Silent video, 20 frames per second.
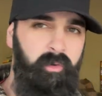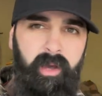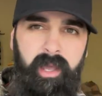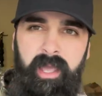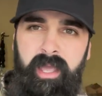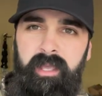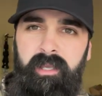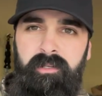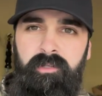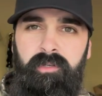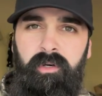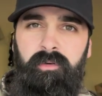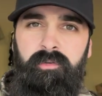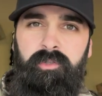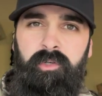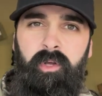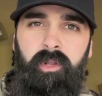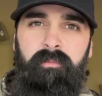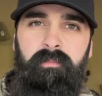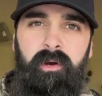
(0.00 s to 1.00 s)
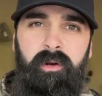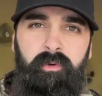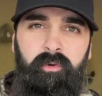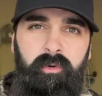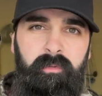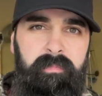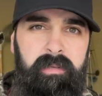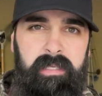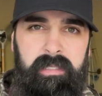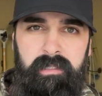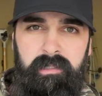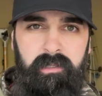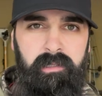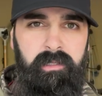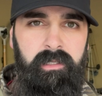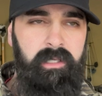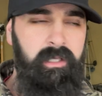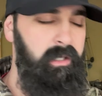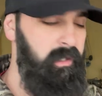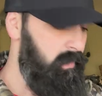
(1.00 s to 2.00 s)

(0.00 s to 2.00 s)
hand-controlled trolling motor would be good